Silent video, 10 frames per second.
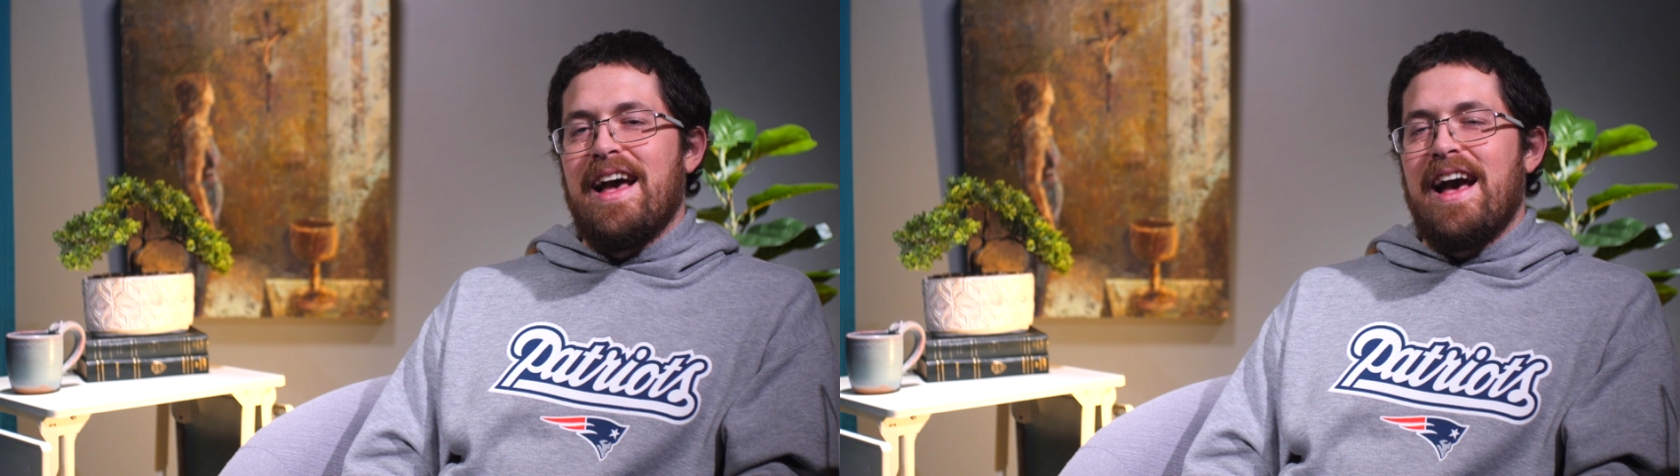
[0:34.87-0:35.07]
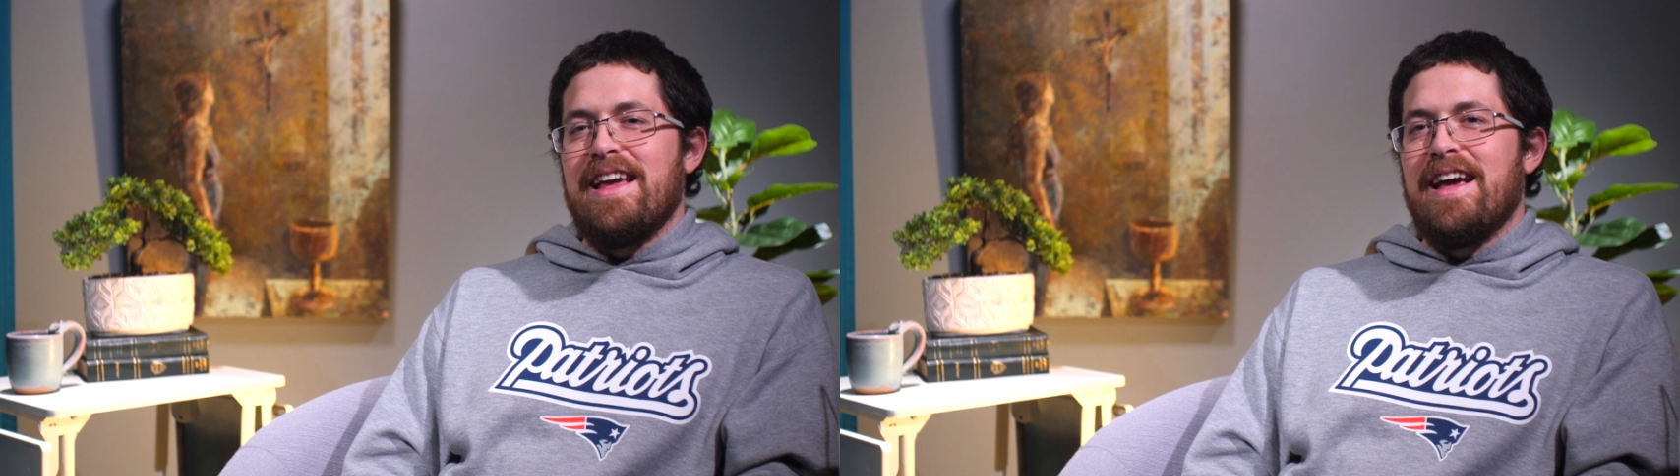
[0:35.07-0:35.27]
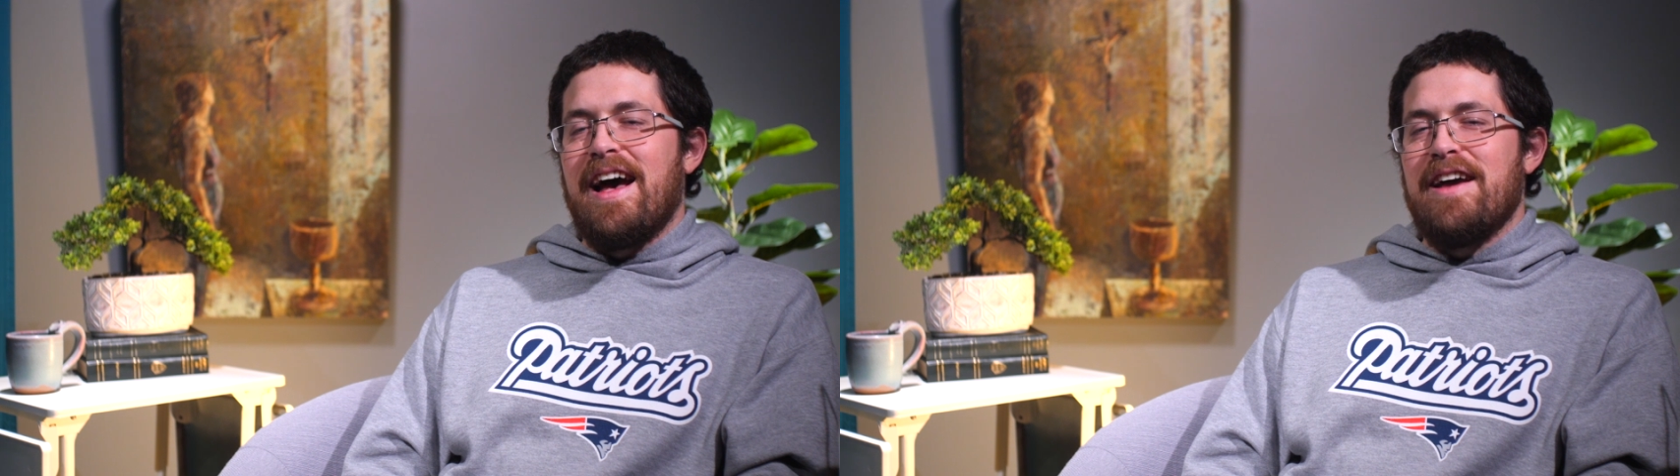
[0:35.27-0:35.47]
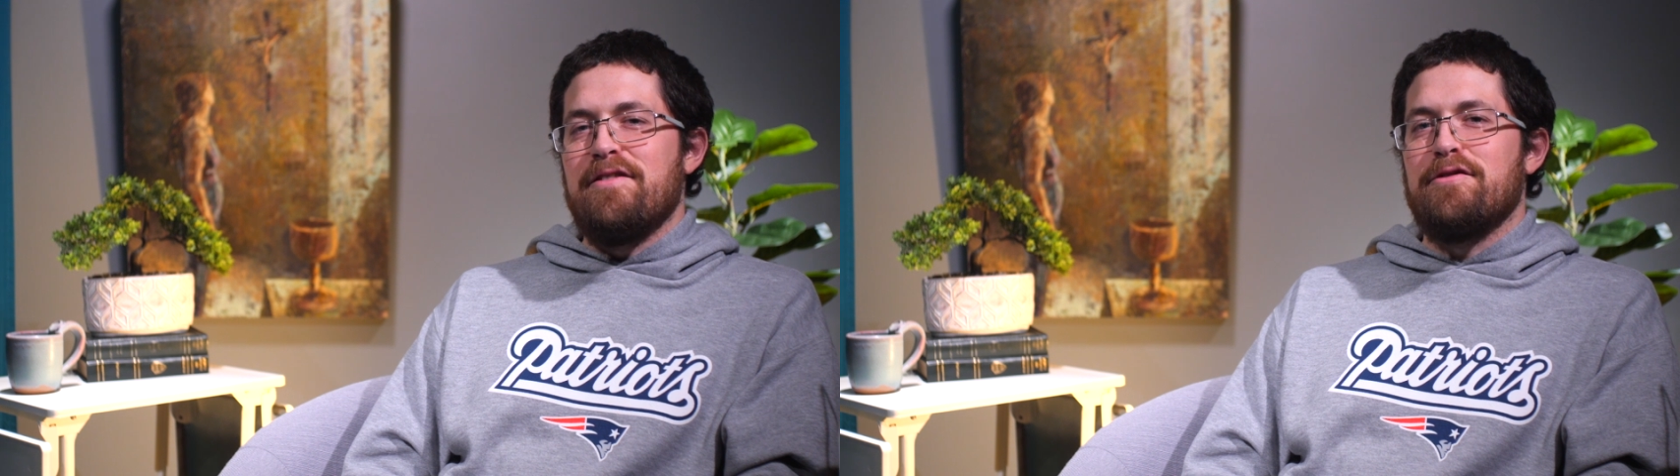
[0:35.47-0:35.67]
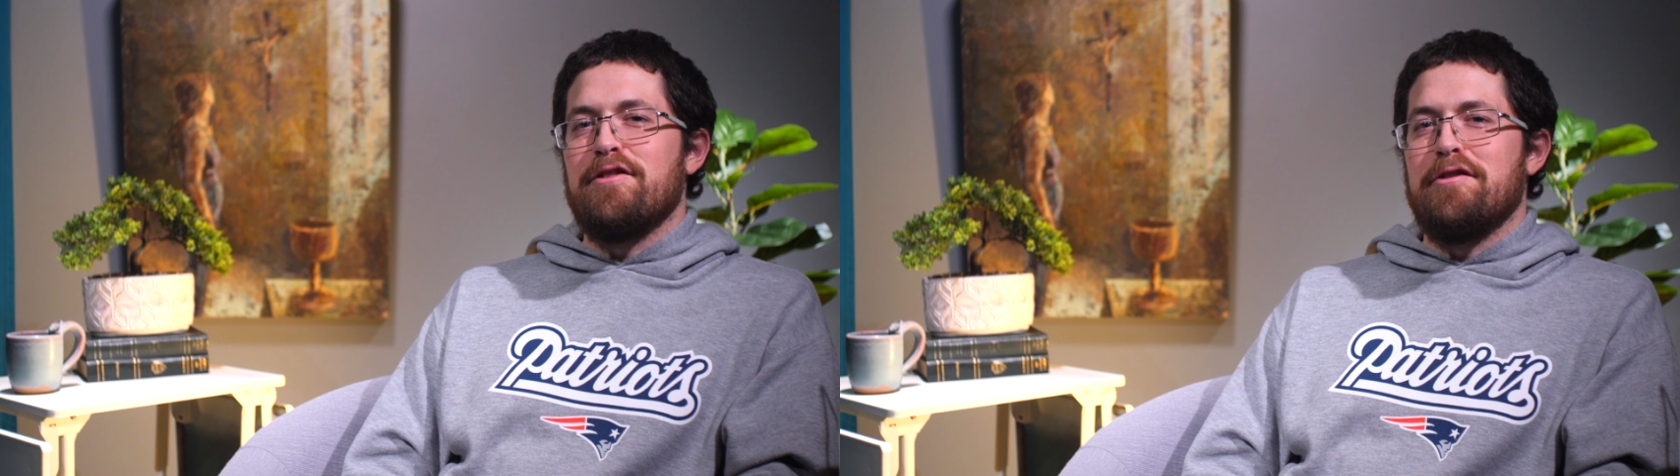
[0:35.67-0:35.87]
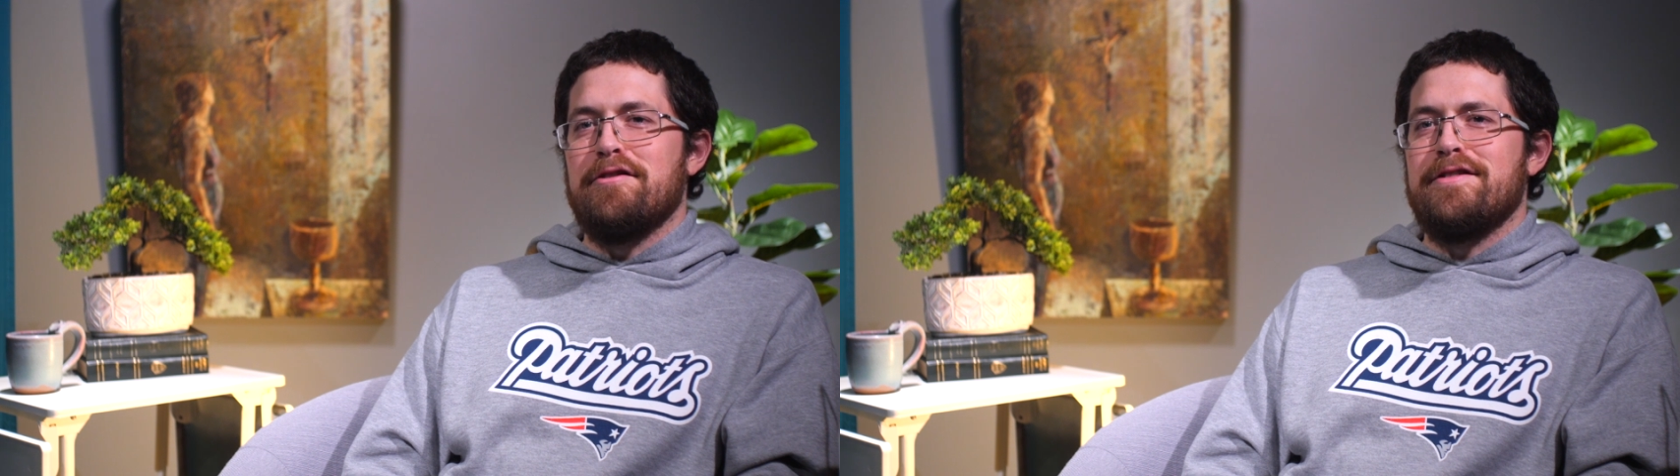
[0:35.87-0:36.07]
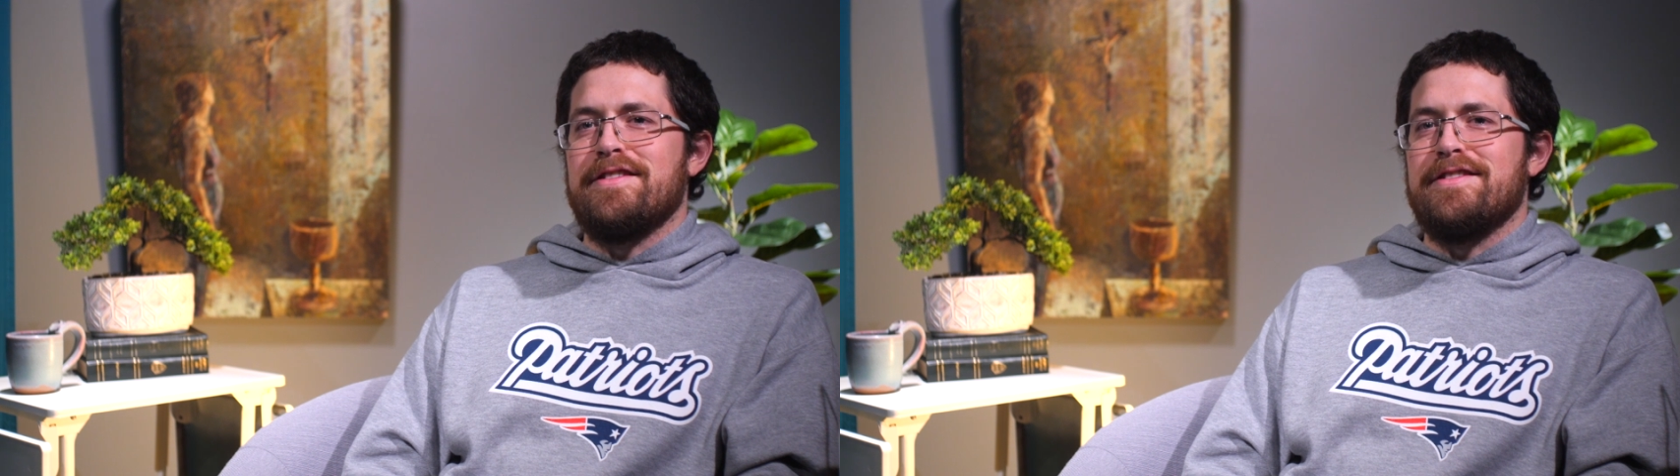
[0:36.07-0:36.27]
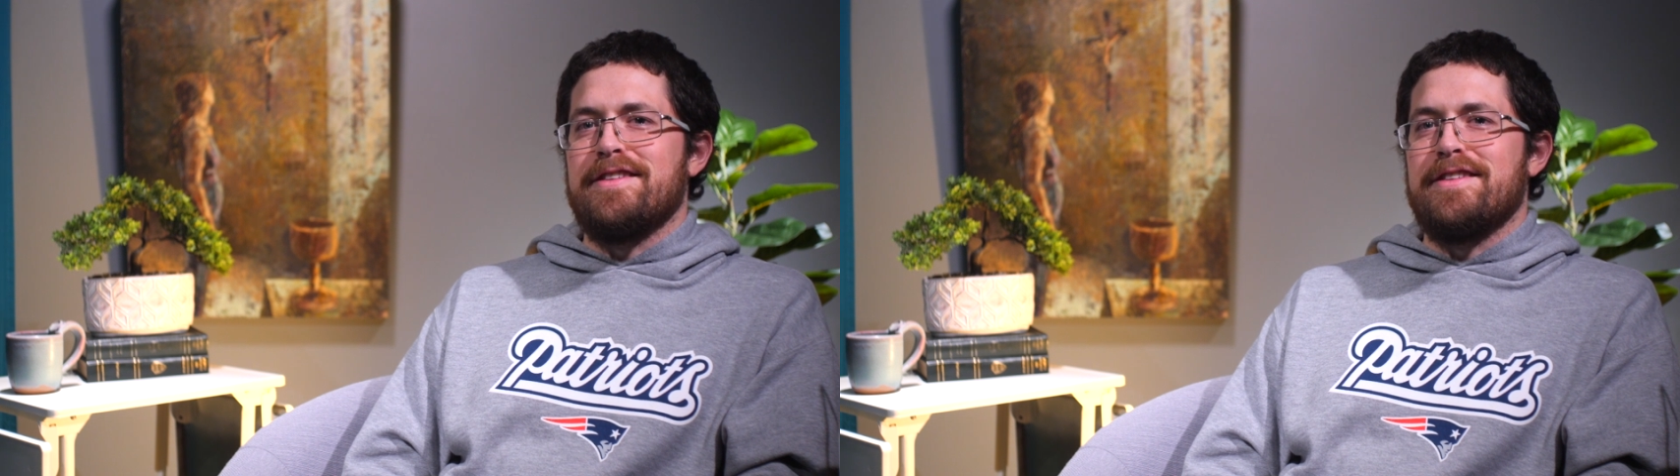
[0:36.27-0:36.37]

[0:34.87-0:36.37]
I, I've learned